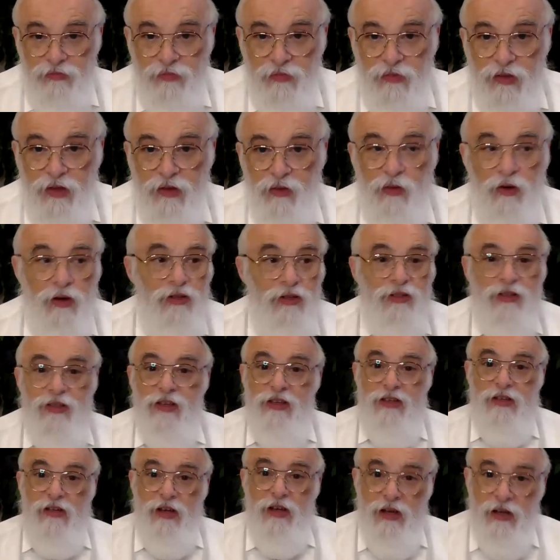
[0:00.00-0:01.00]
He wants
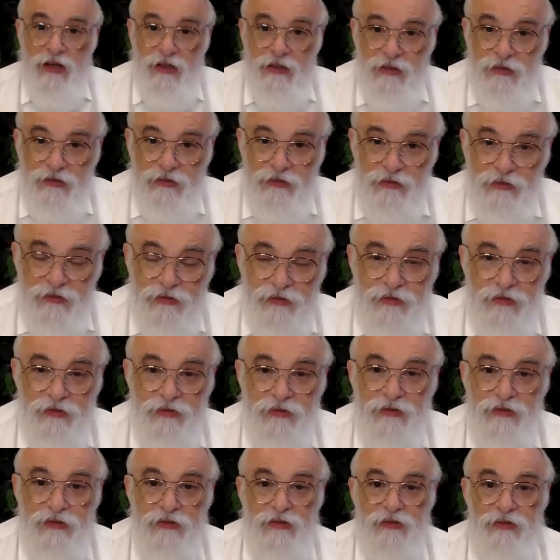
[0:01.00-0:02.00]
this car.
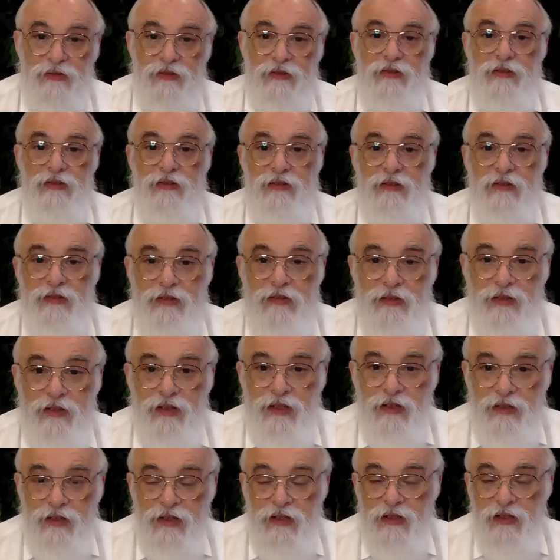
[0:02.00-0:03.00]

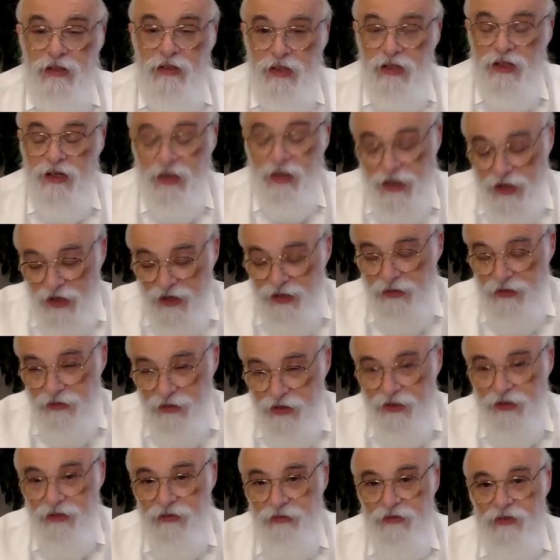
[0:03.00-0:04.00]
Okay, you need a car,
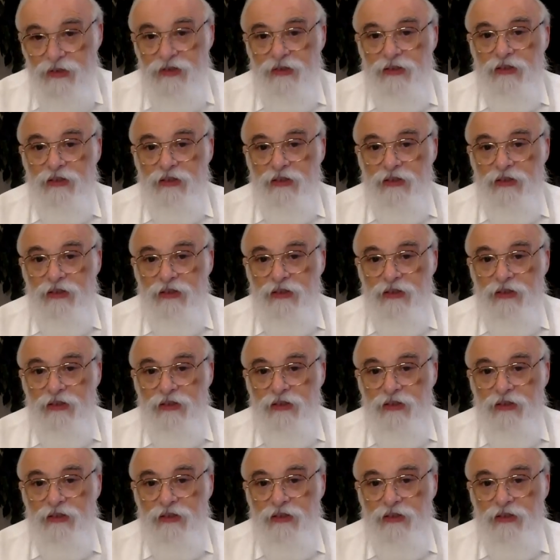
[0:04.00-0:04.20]
okay?